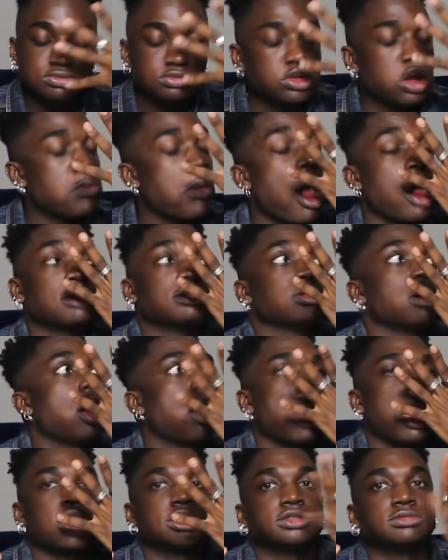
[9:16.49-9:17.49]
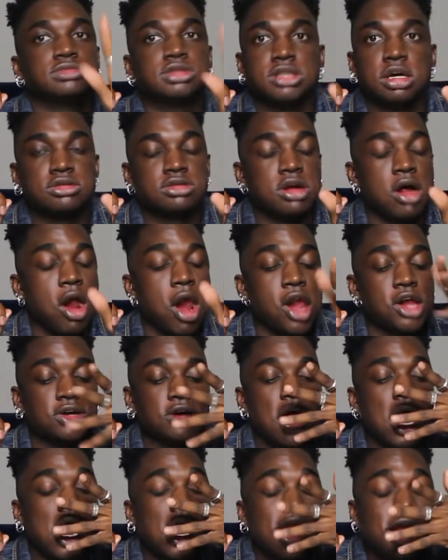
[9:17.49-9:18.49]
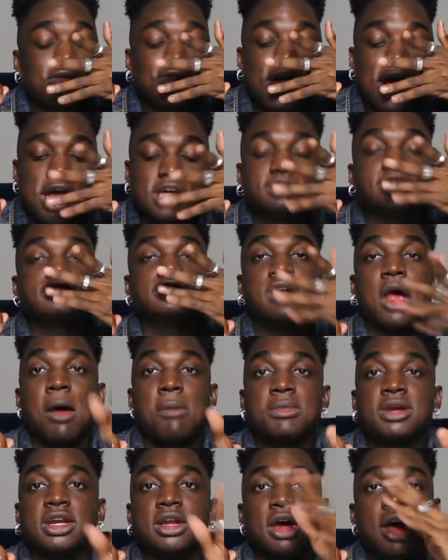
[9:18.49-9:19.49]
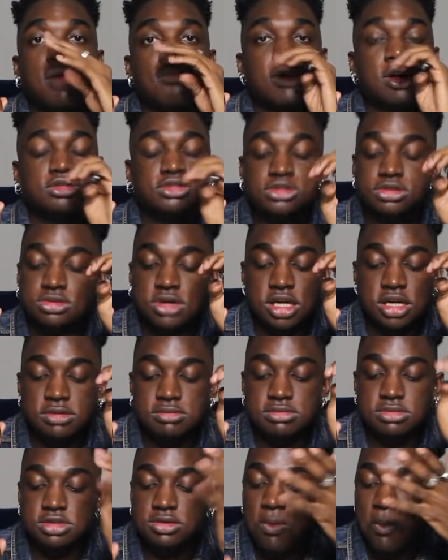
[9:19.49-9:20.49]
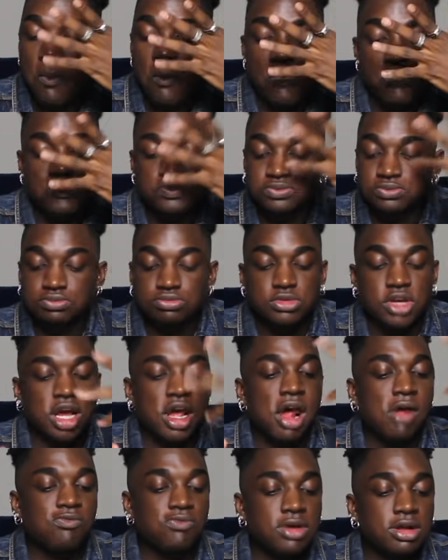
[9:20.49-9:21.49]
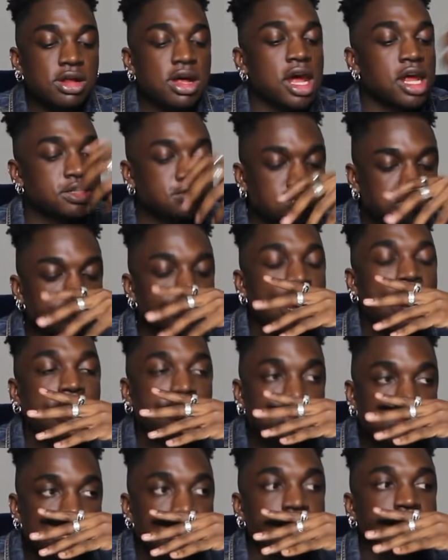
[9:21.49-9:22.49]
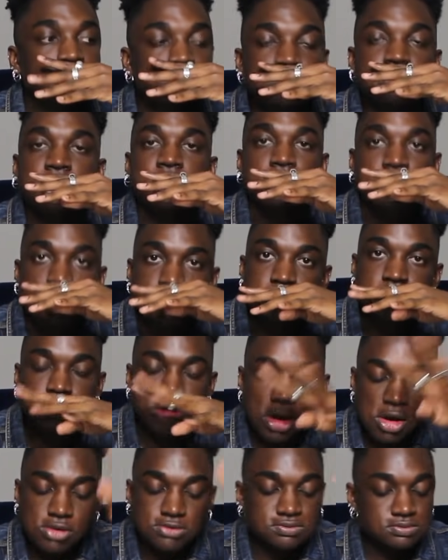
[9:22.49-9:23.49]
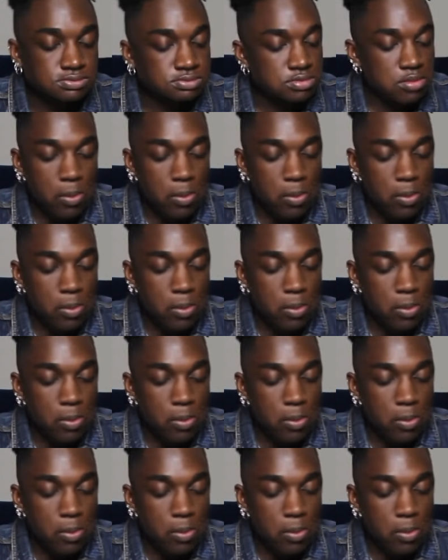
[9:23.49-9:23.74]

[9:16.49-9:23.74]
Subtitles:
oh my god, I'm so sorry. I have had so many of those dreams. I feel like that means it's gonna come true.